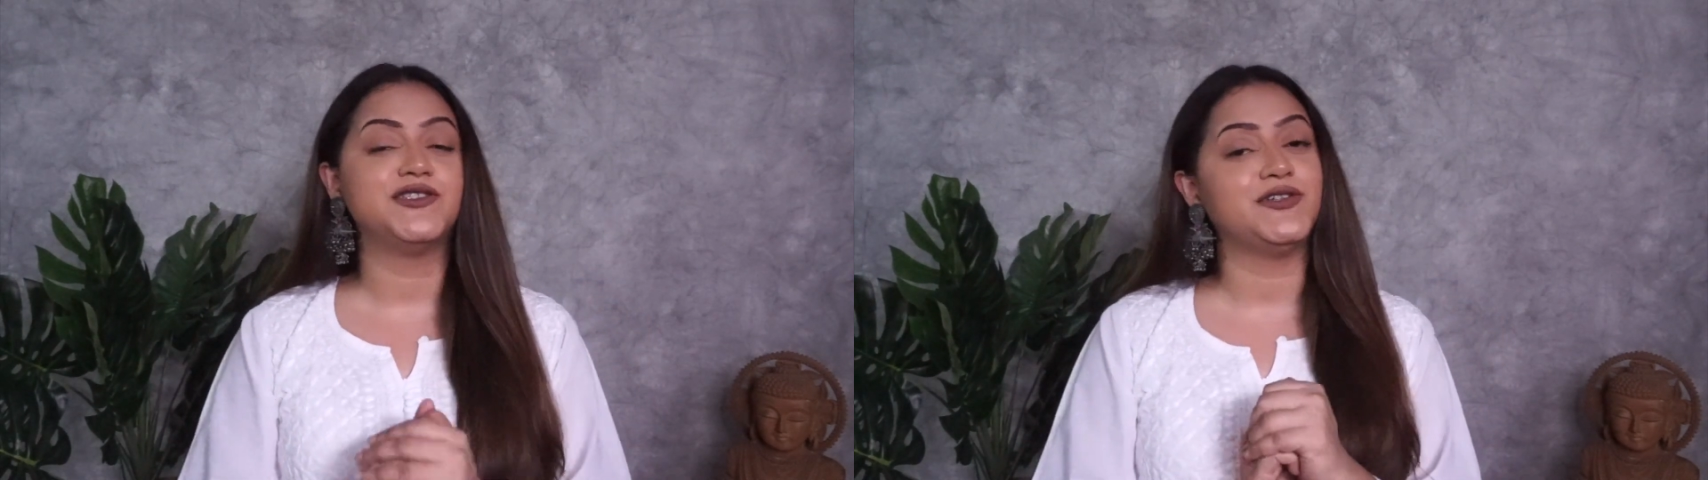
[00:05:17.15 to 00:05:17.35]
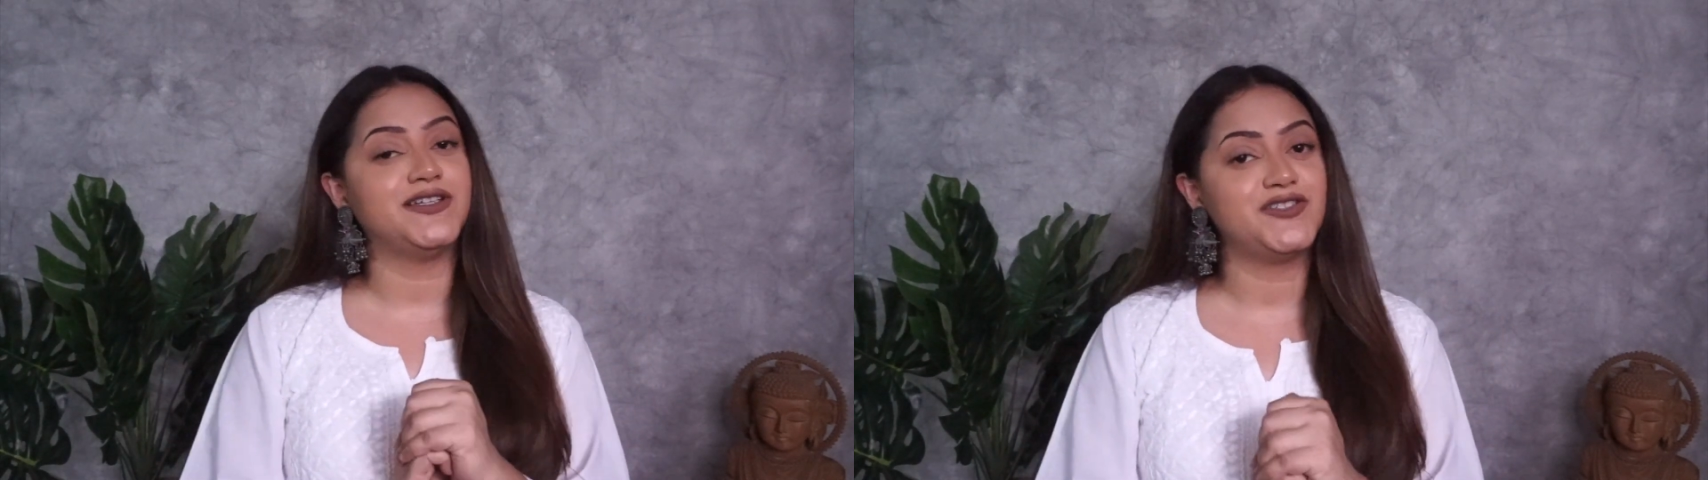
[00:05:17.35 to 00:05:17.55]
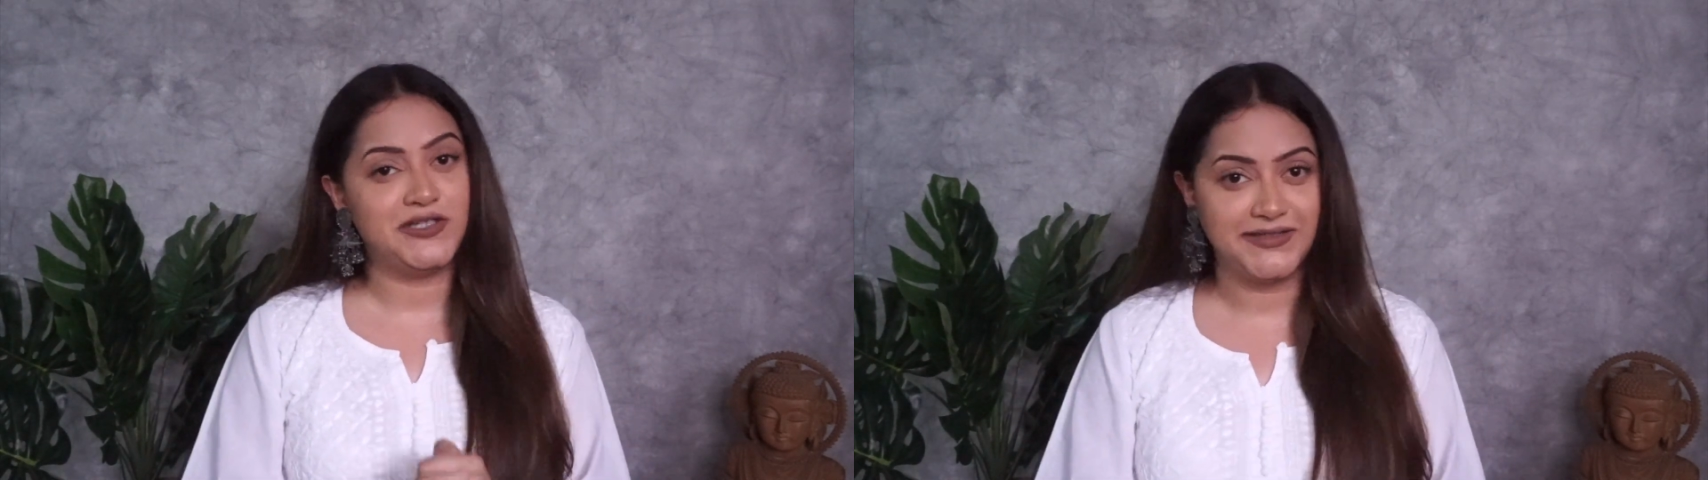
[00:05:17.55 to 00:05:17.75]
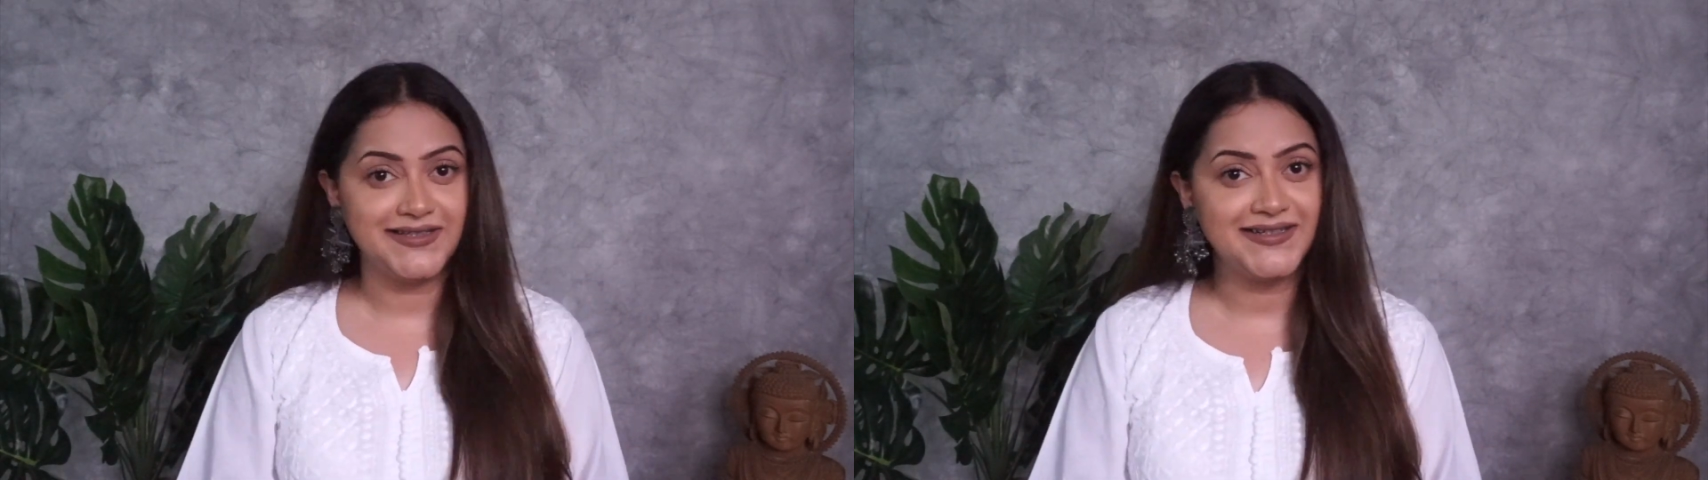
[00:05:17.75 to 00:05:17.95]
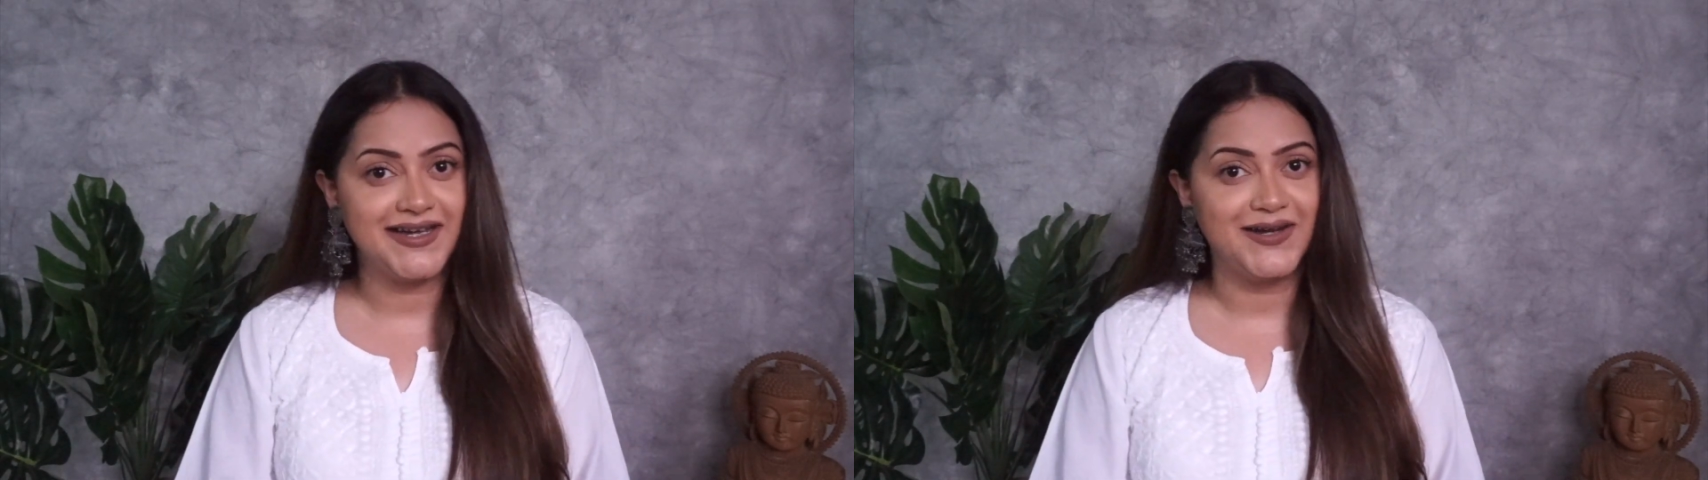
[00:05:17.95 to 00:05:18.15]
so you can check
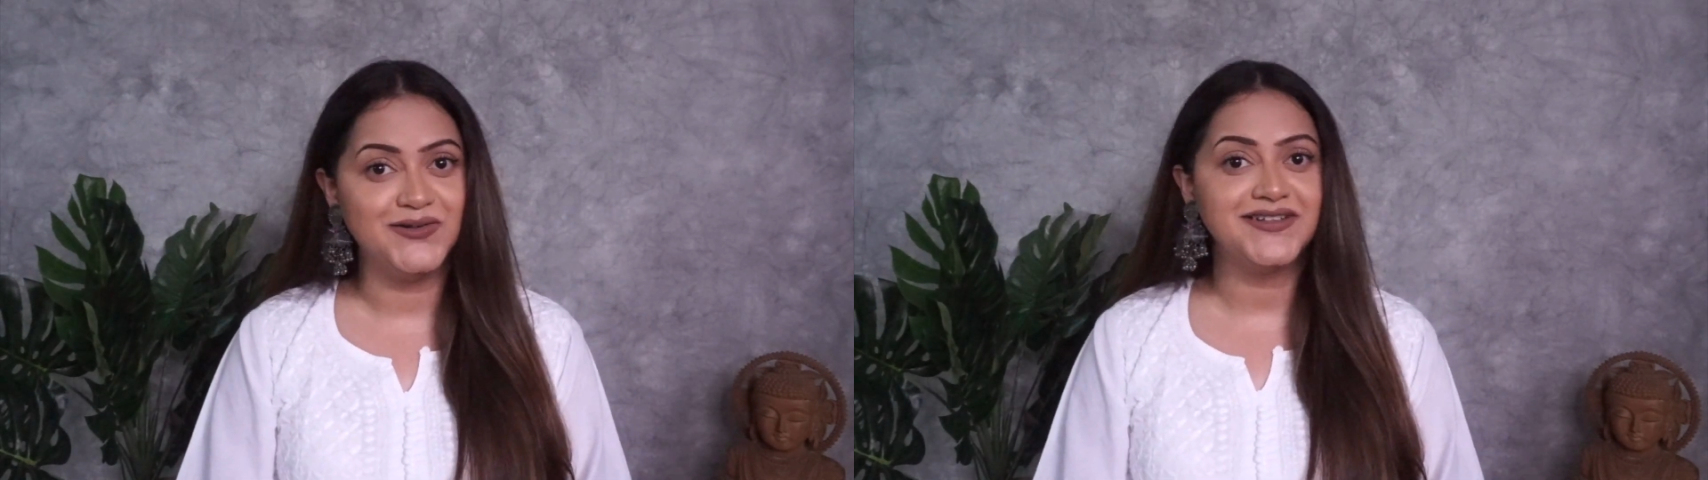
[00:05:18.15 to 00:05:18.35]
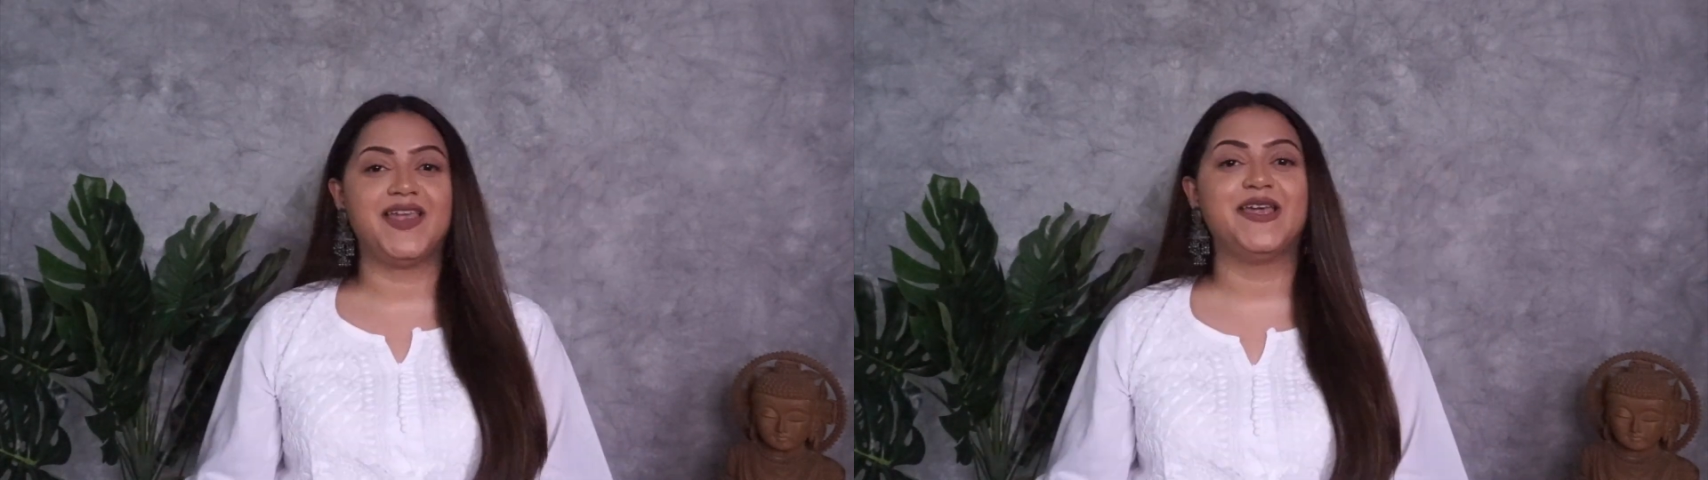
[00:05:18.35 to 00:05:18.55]
that out.